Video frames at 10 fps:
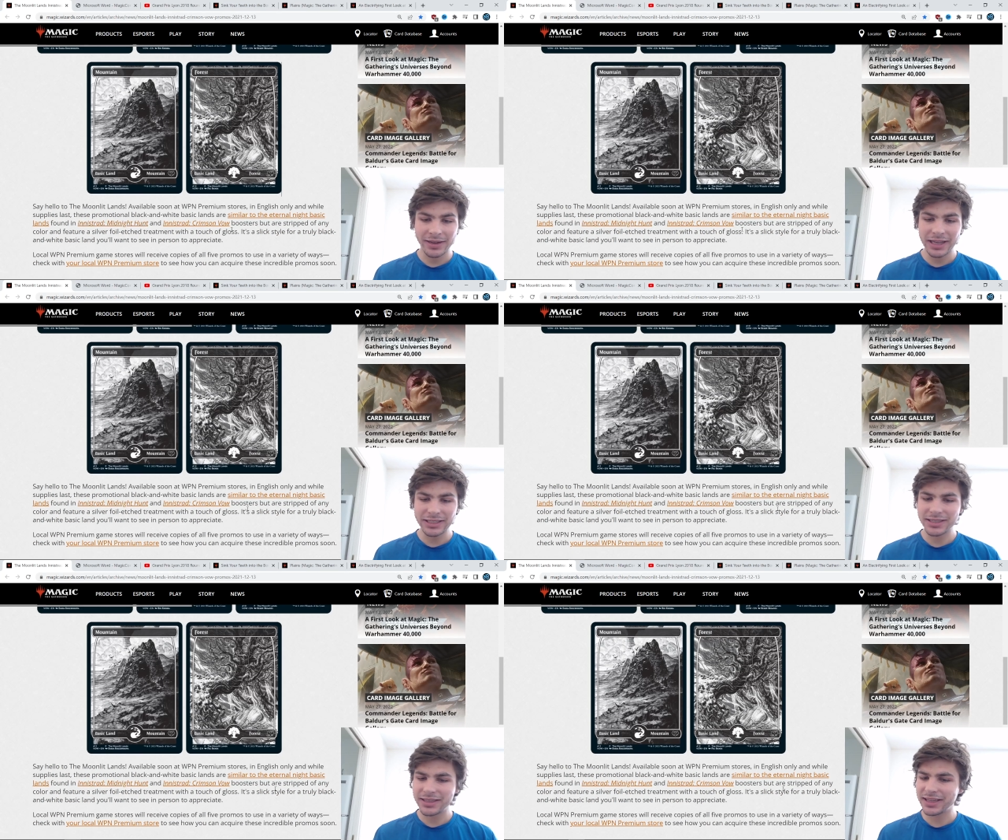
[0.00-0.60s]
It's
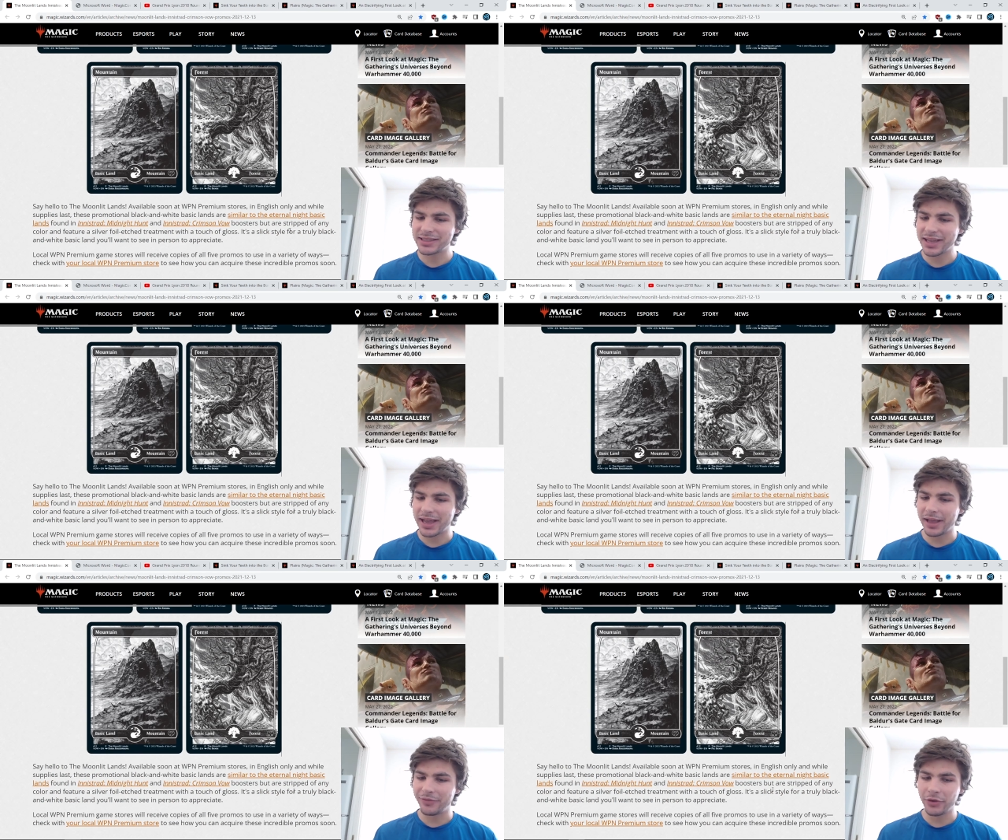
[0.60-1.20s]
a slick
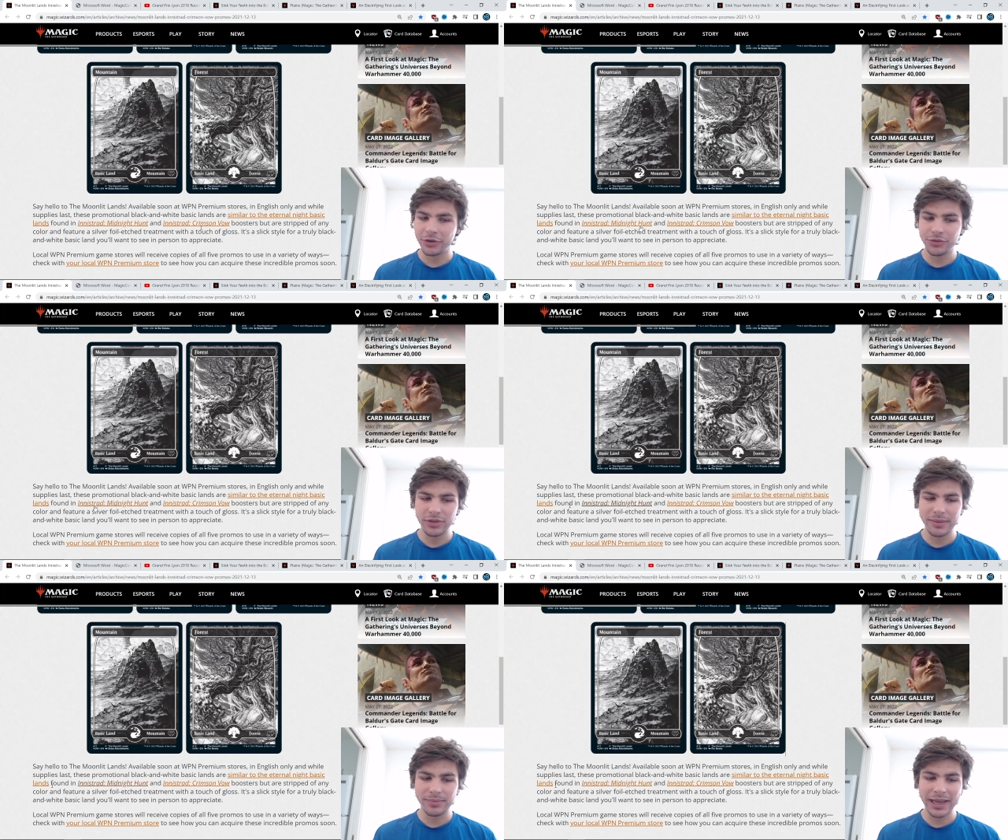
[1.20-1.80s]
style for a
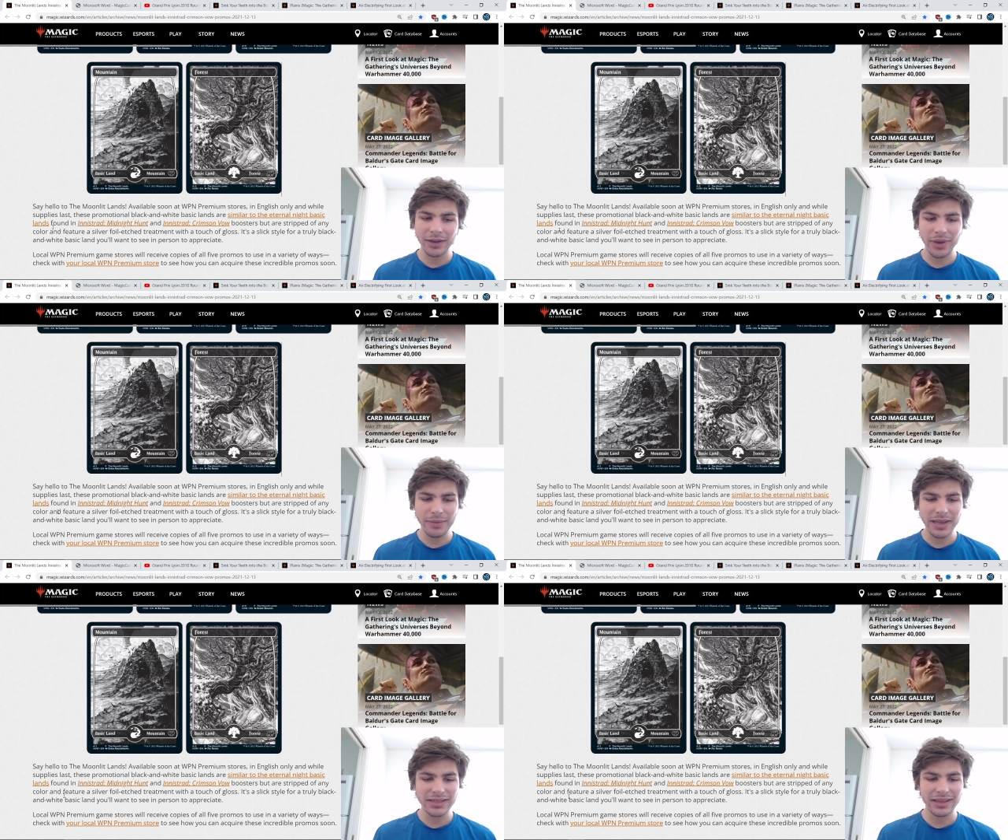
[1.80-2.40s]
truly black and white
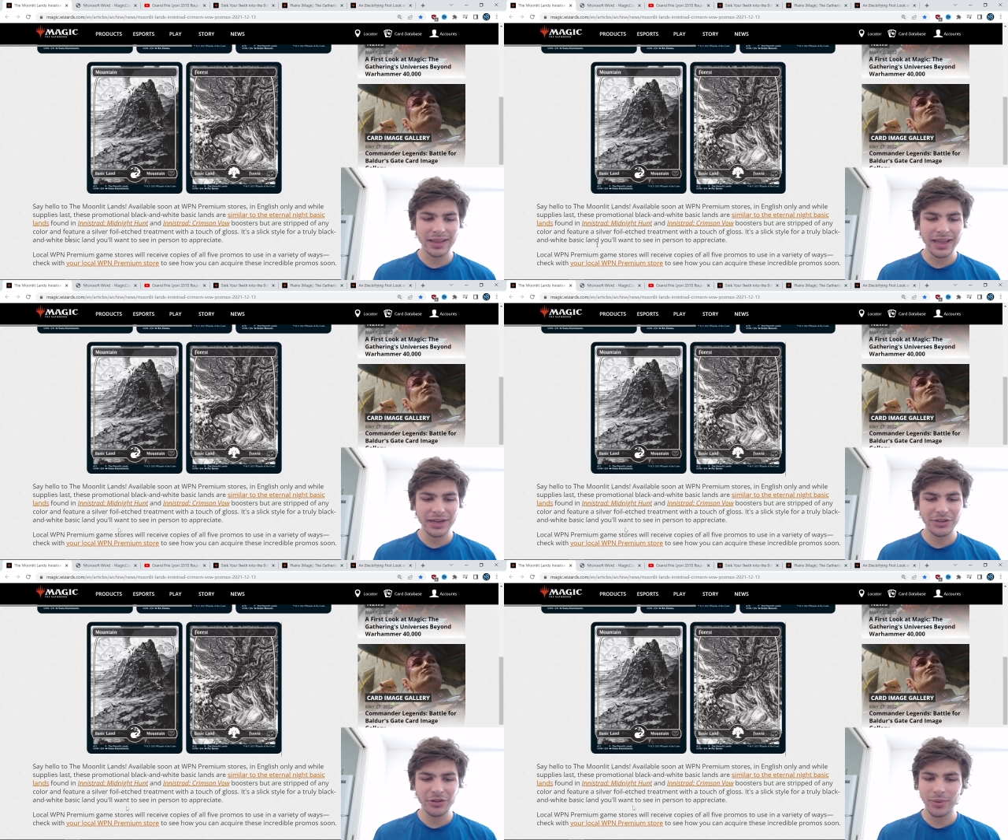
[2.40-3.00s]
basic
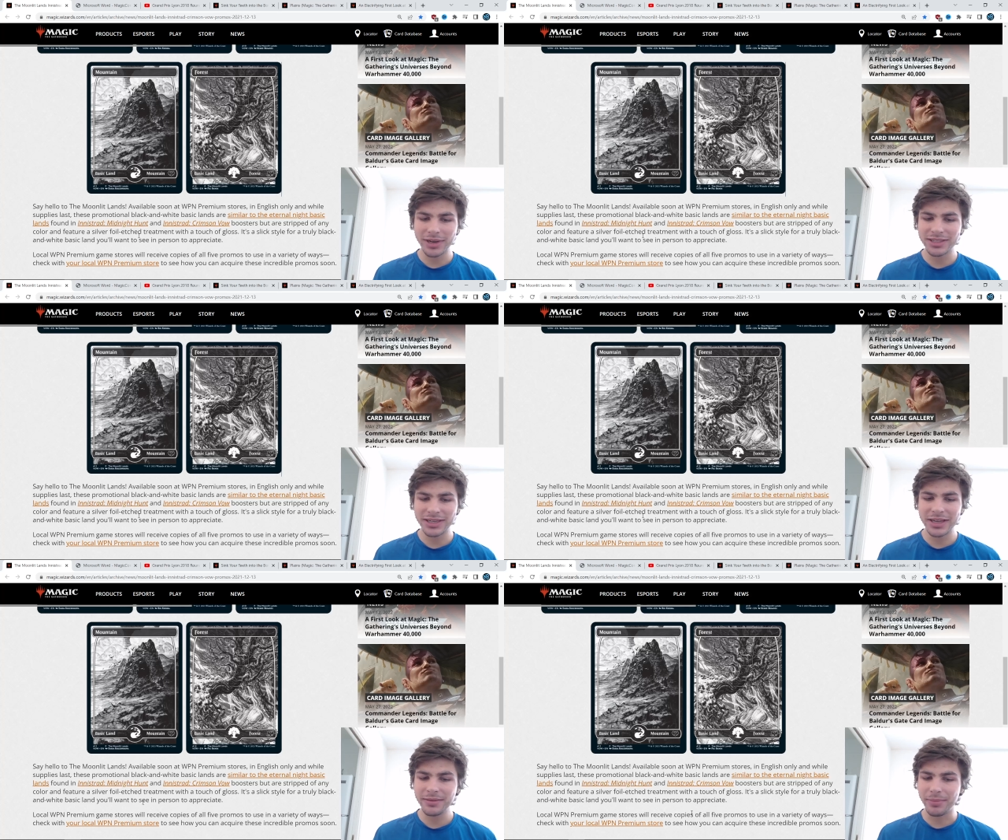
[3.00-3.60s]
land you'll want to
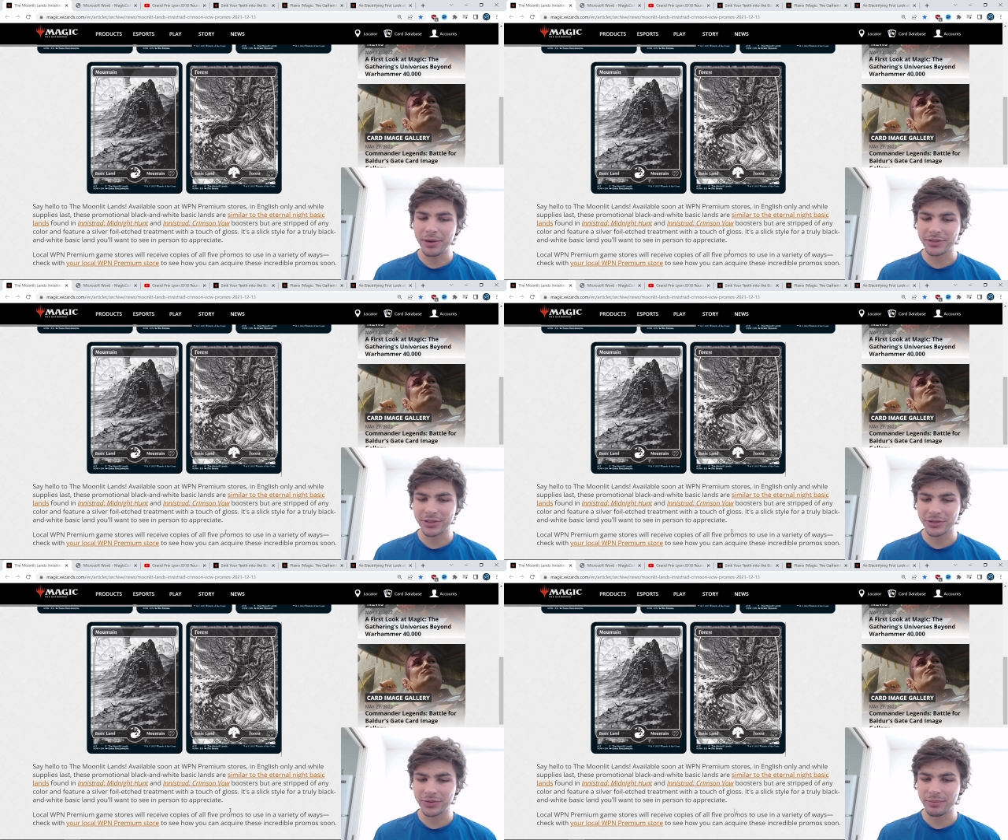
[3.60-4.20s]
see in
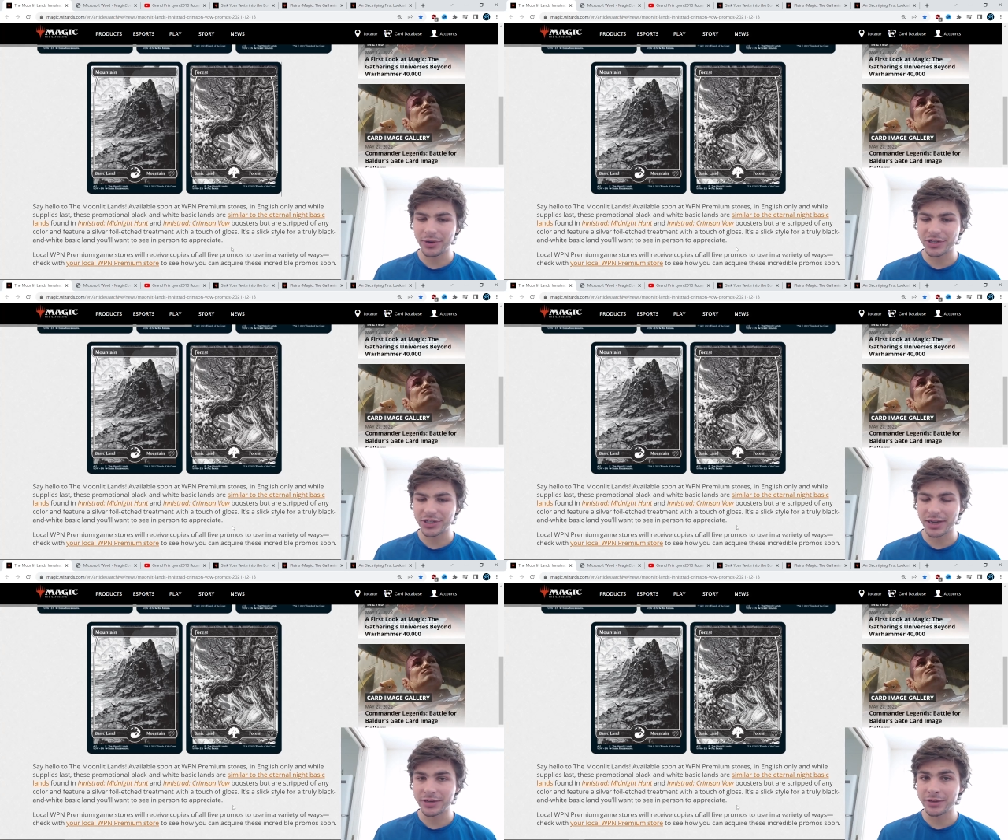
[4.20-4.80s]
person to
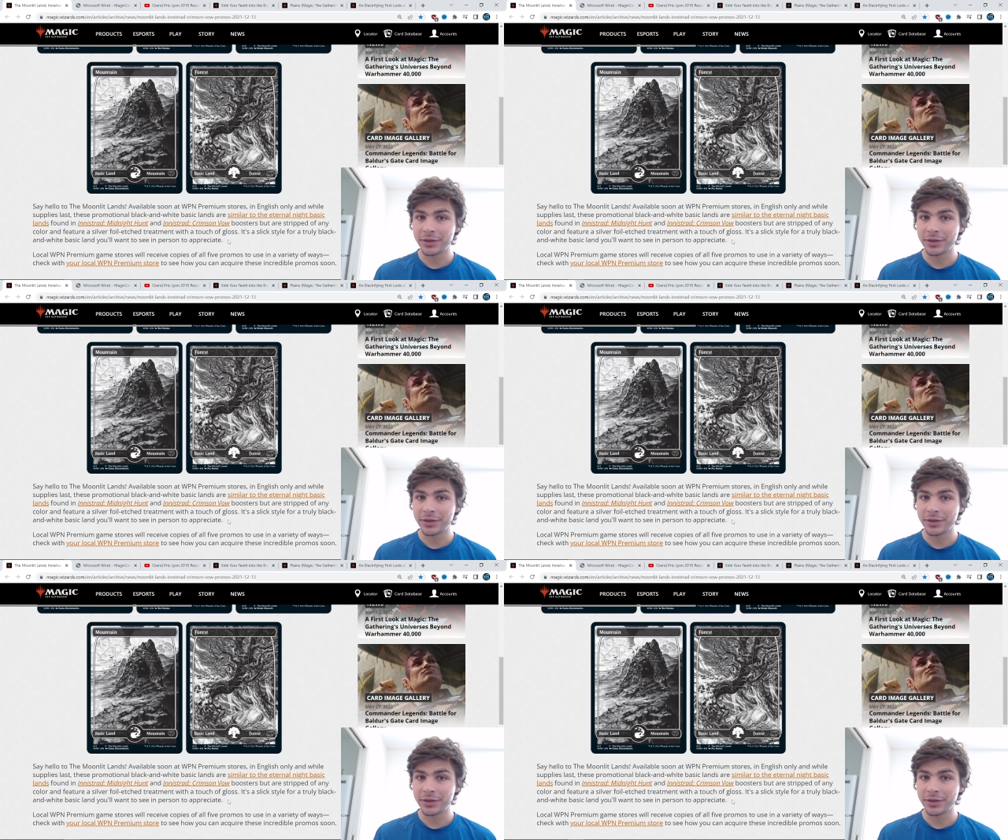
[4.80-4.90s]
appreciate.